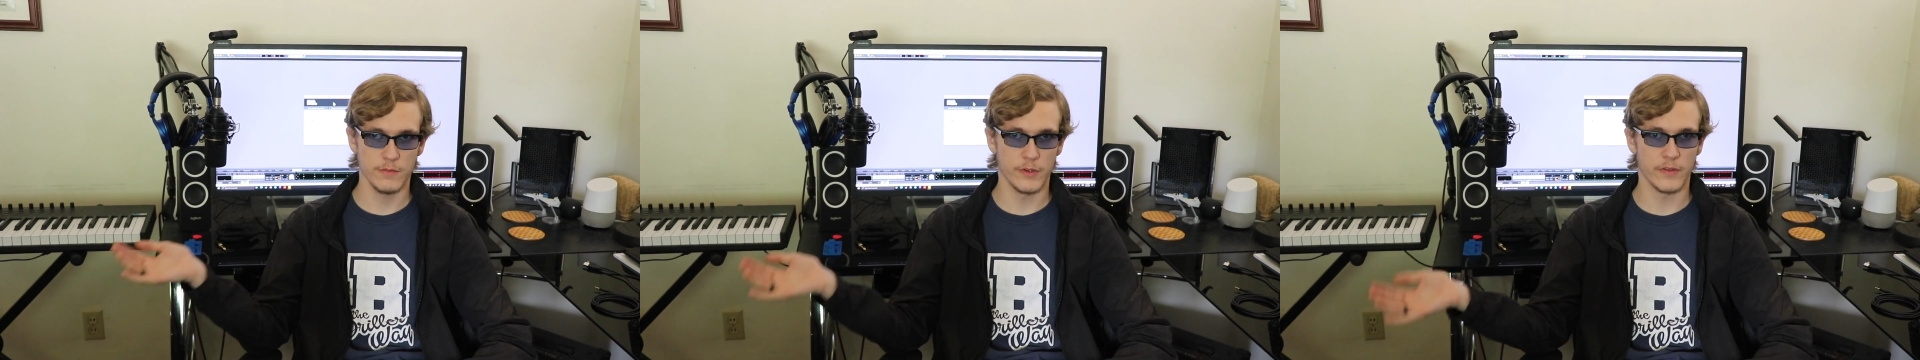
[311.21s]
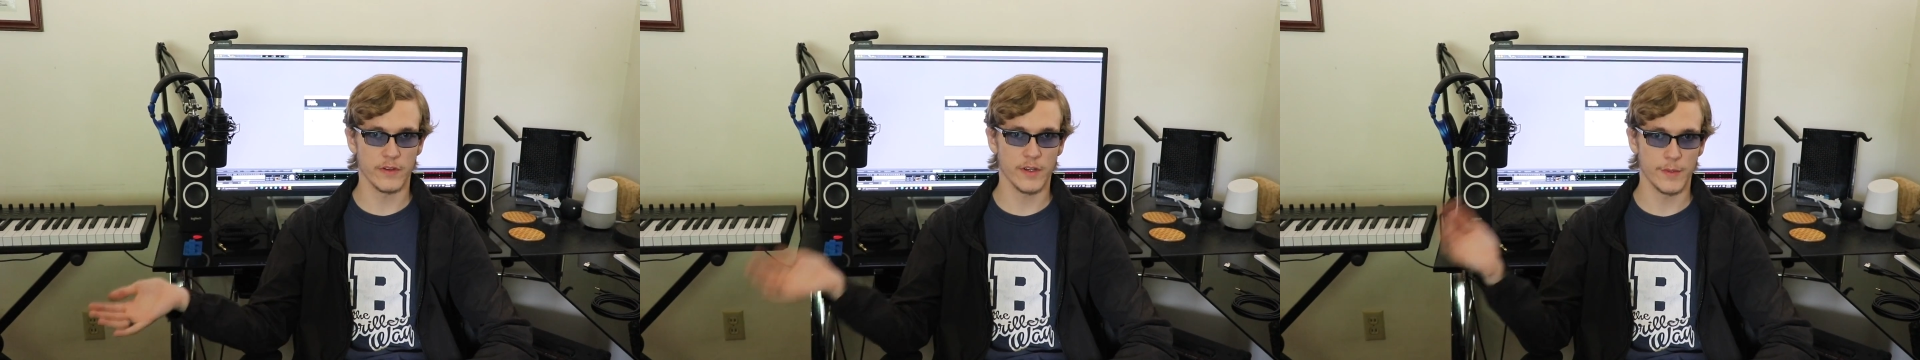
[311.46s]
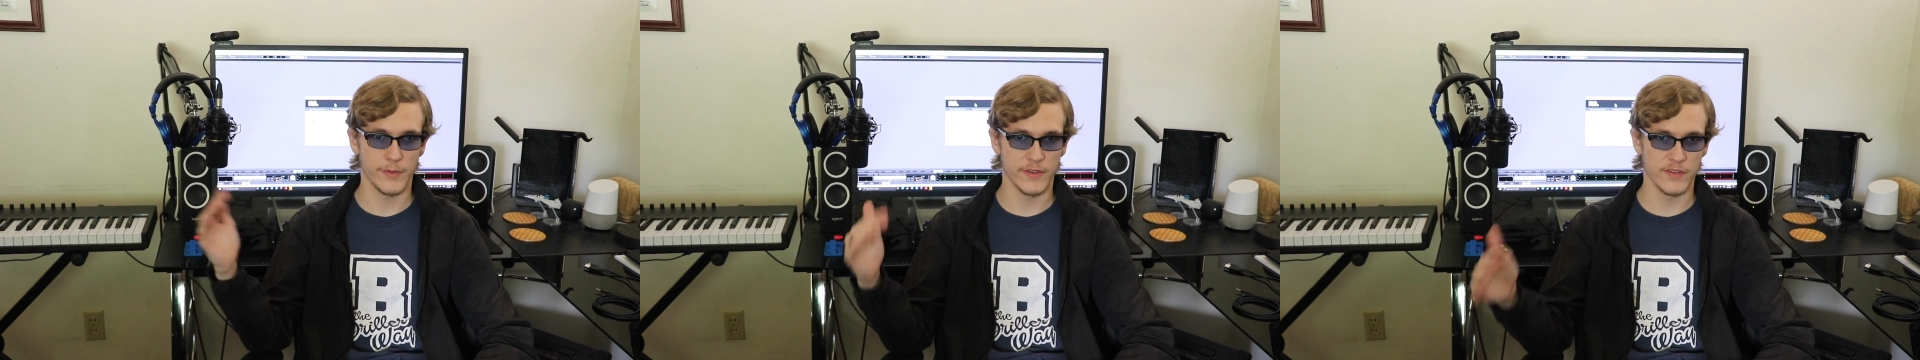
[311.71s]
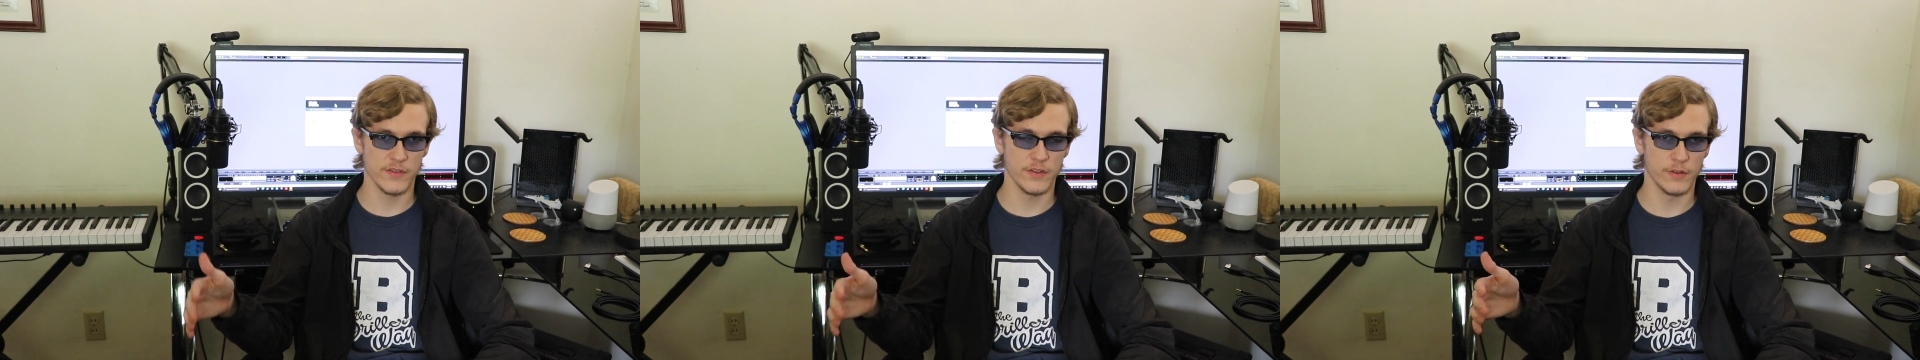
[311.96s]
music
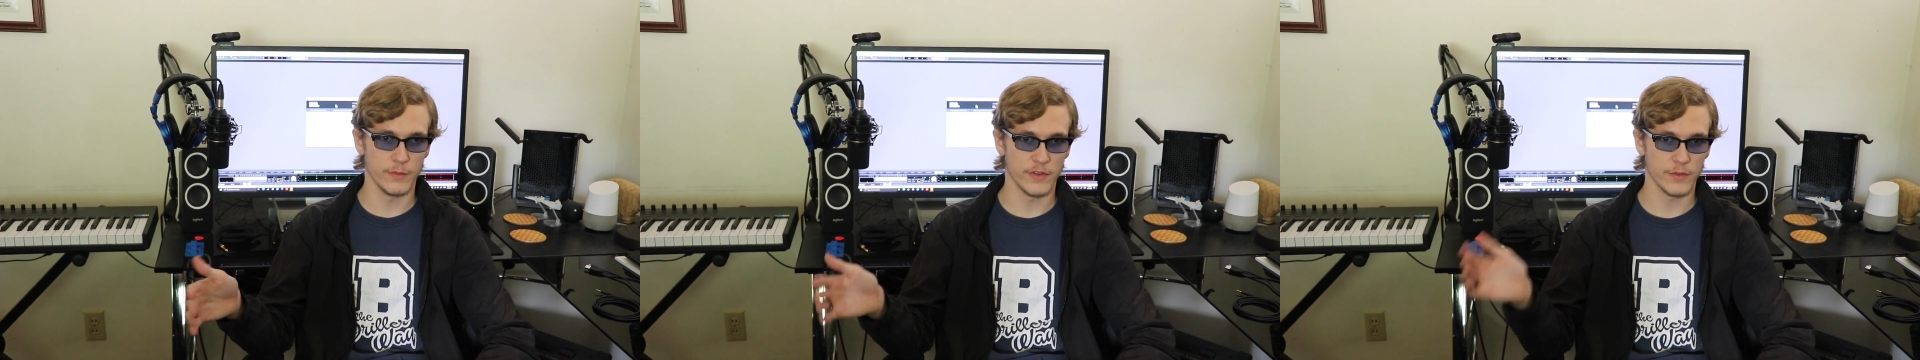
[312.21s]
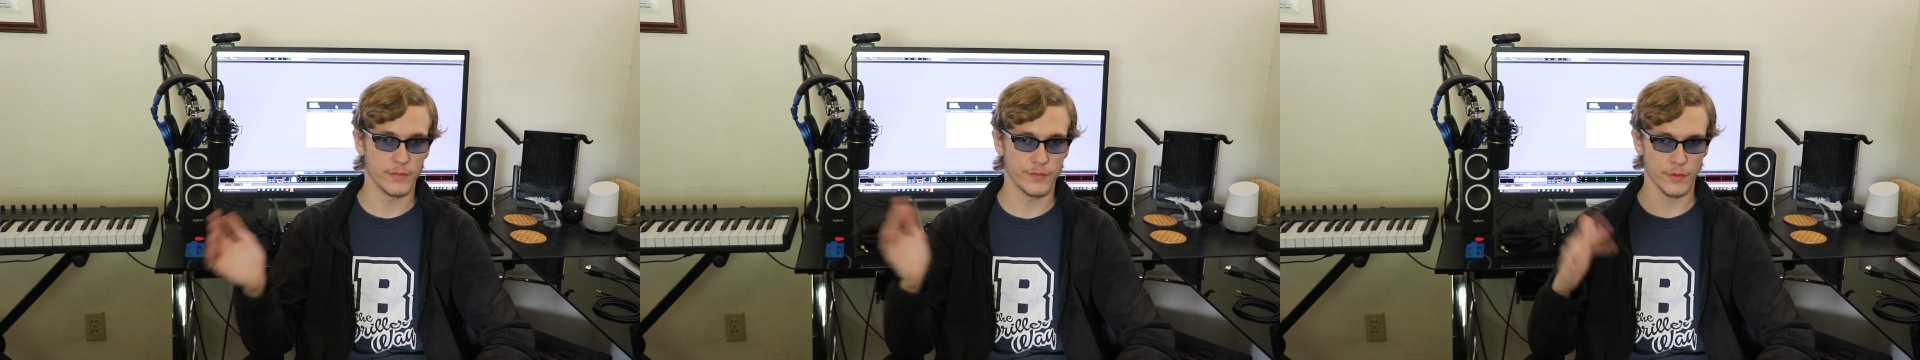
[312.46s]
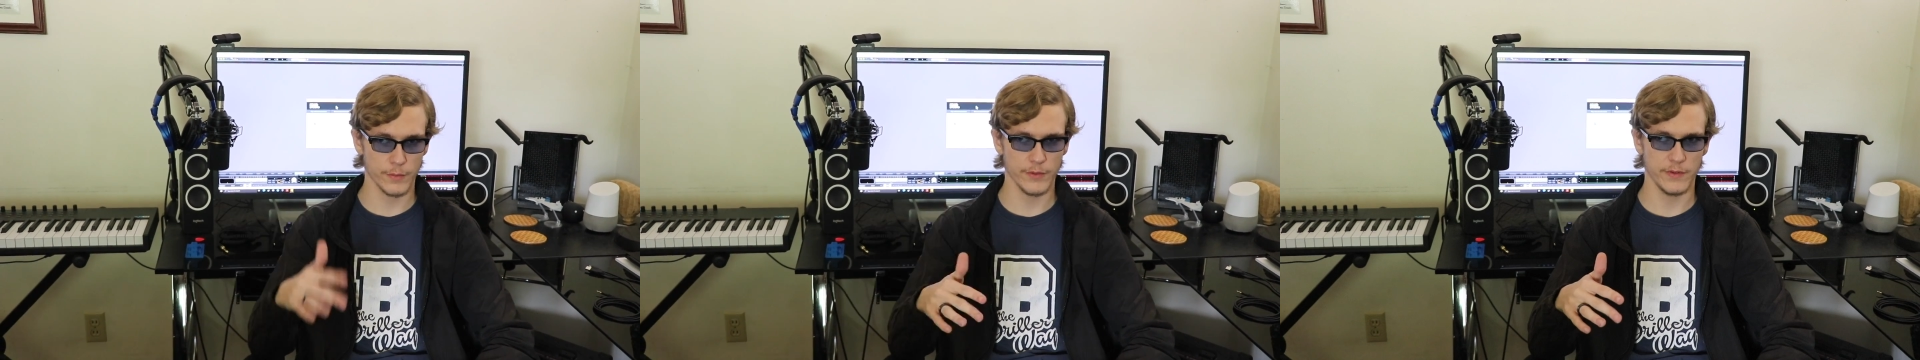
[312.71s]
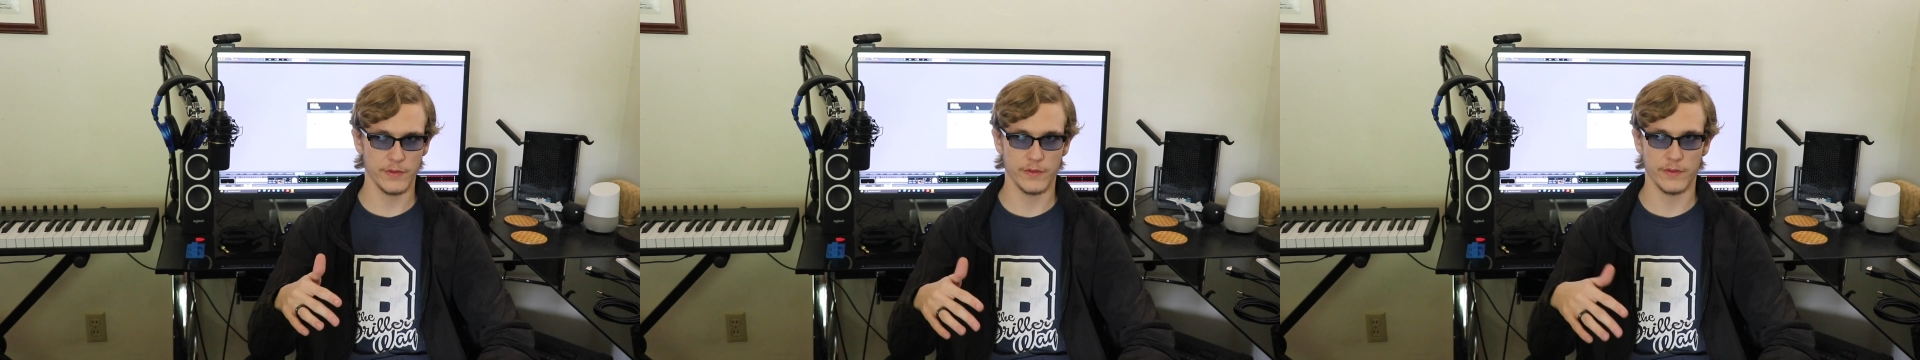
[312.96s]
composition, or music performance.